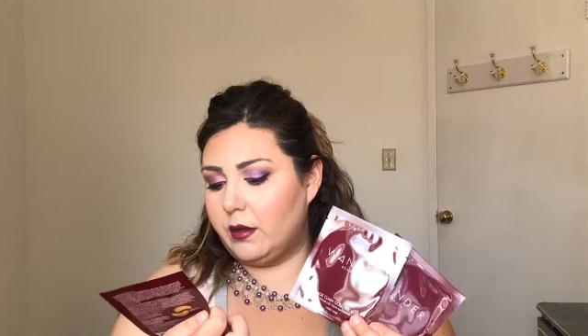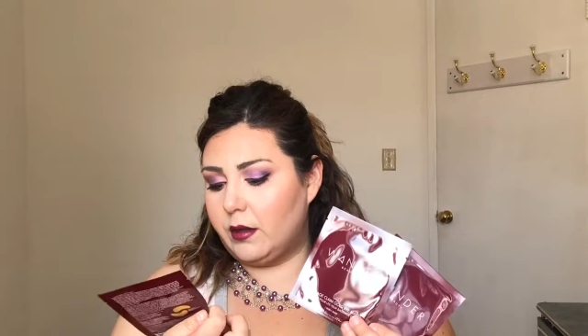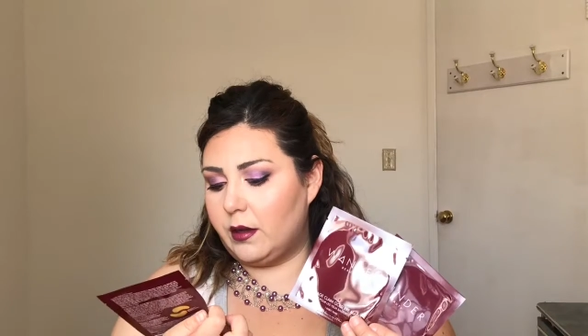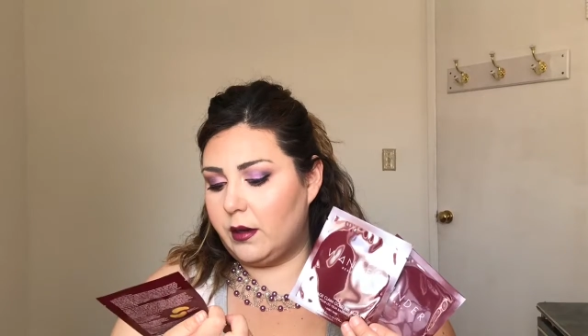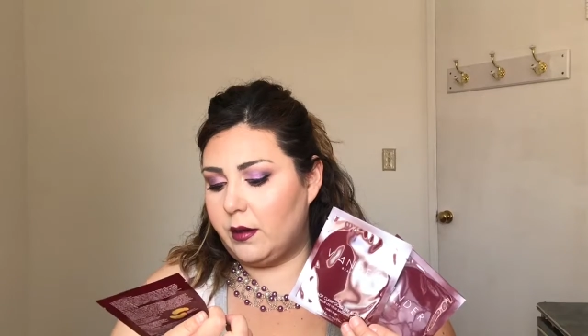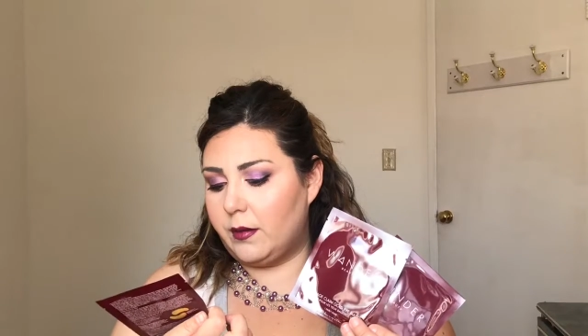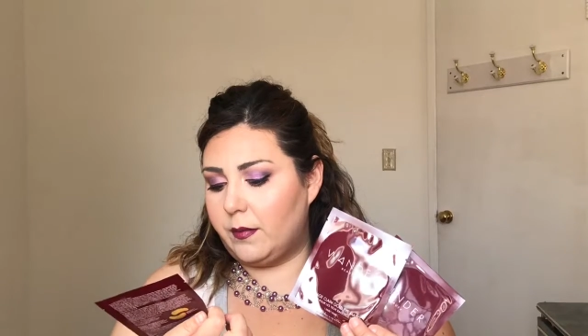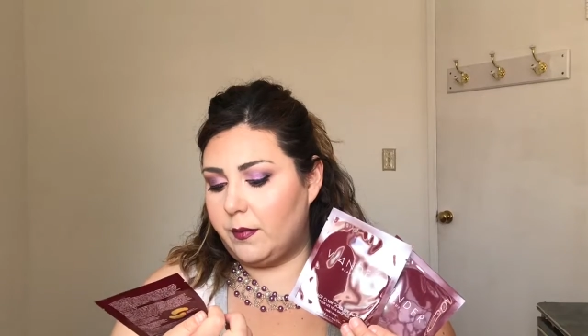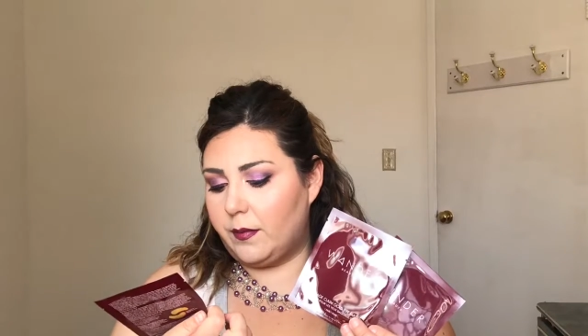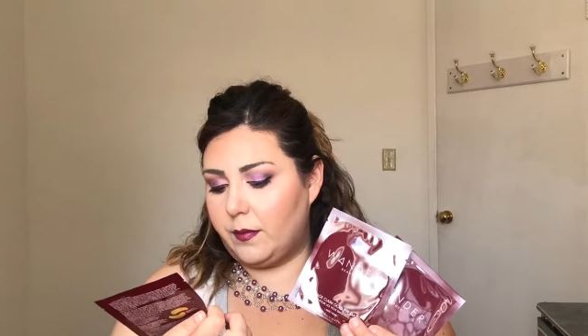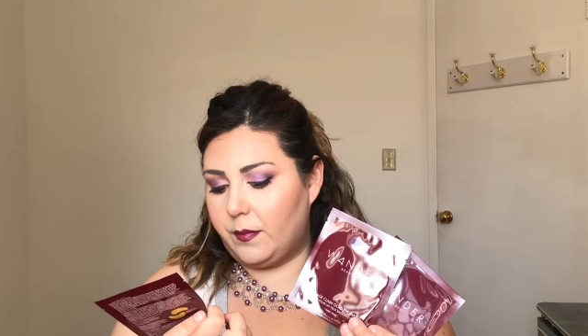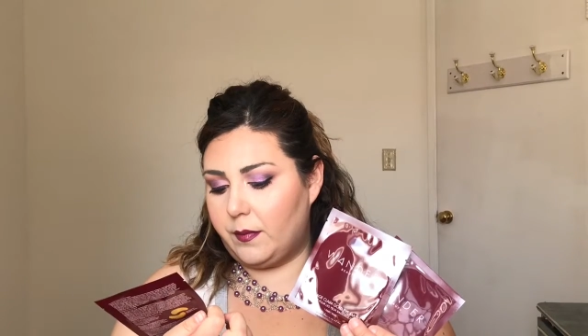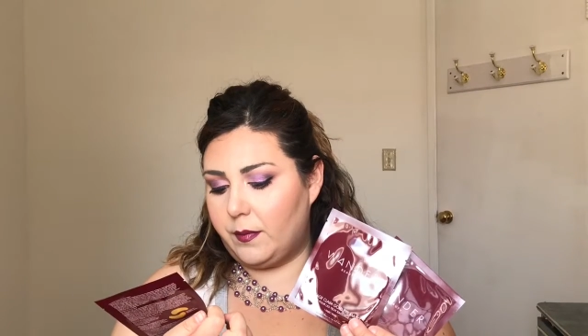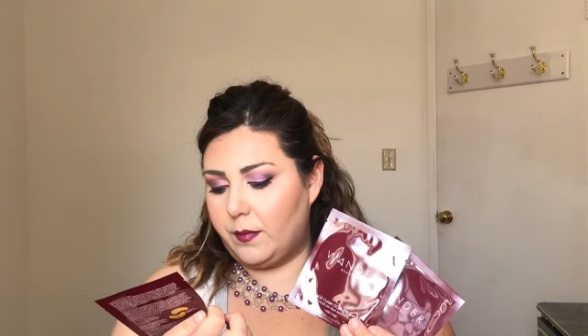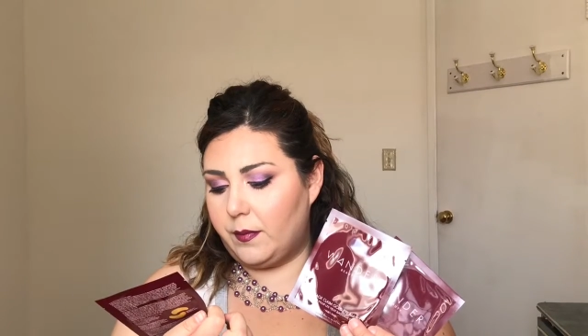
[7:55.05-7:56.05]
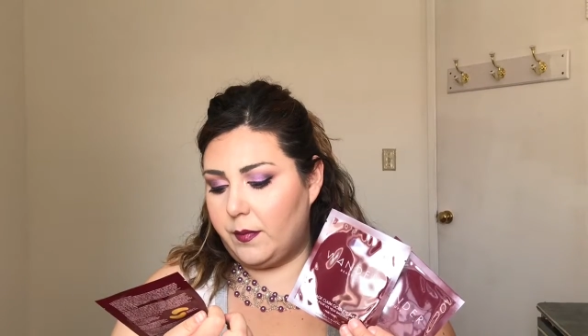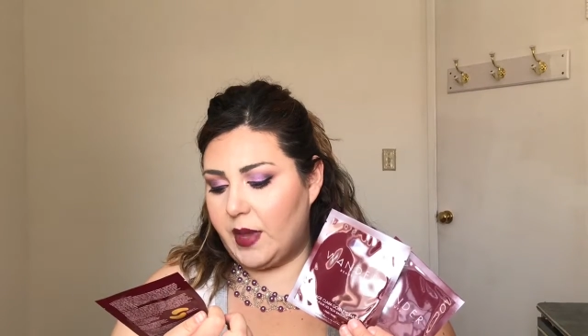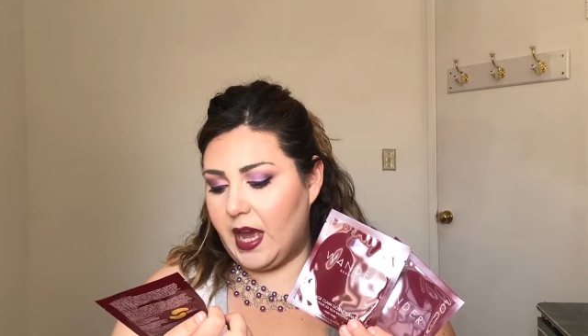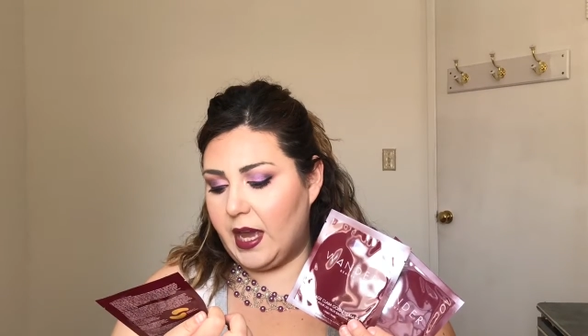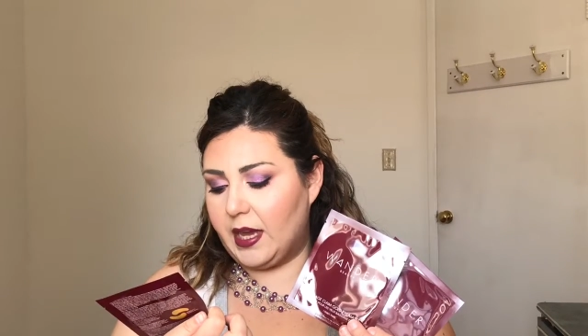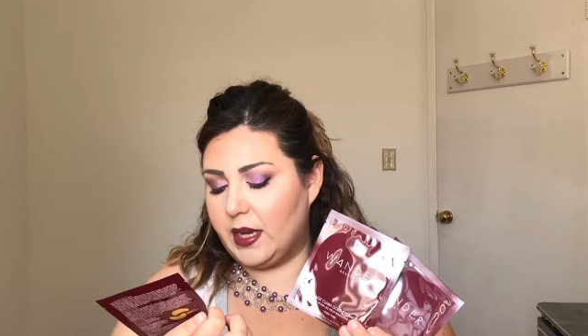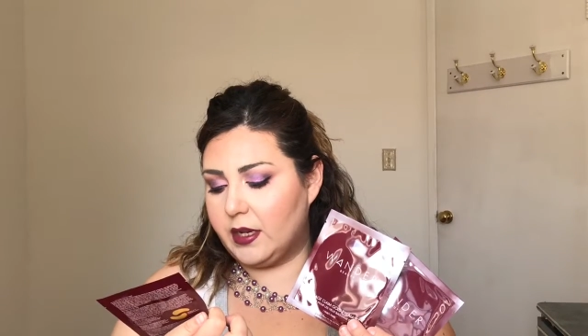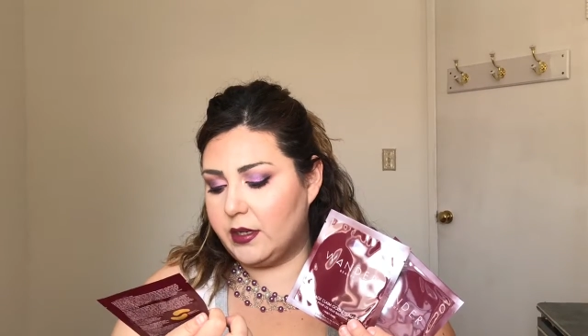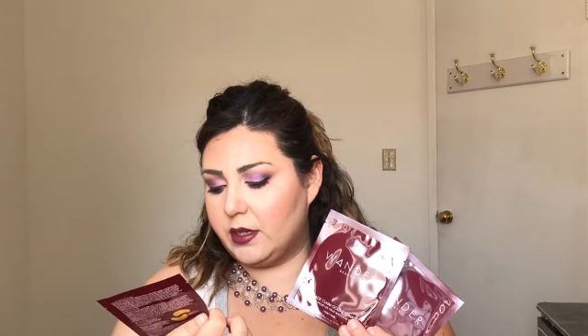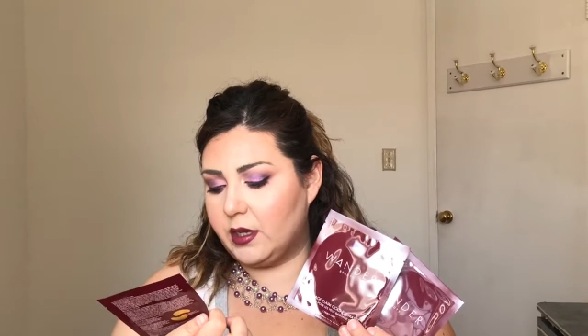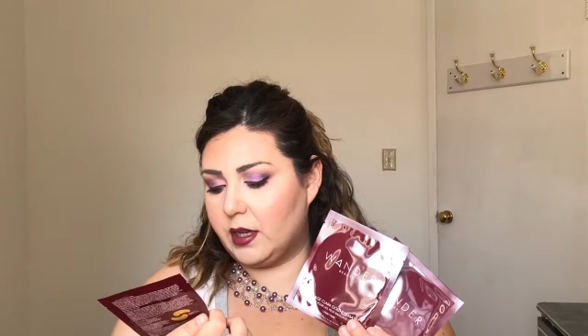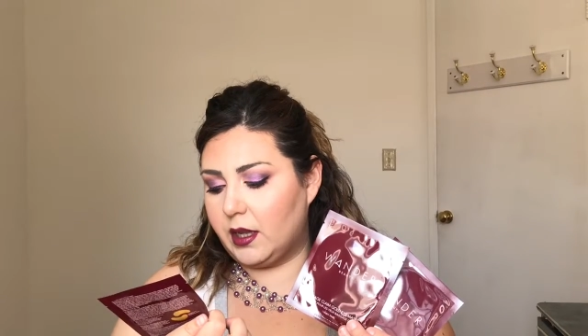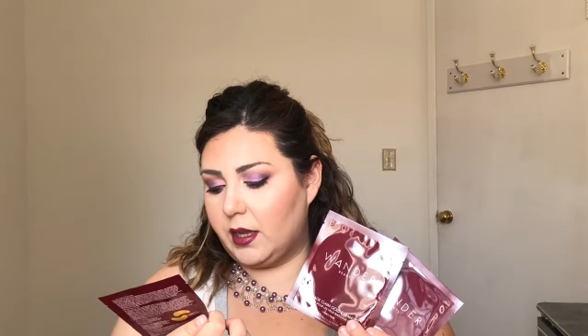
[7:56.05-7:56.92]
They're baggage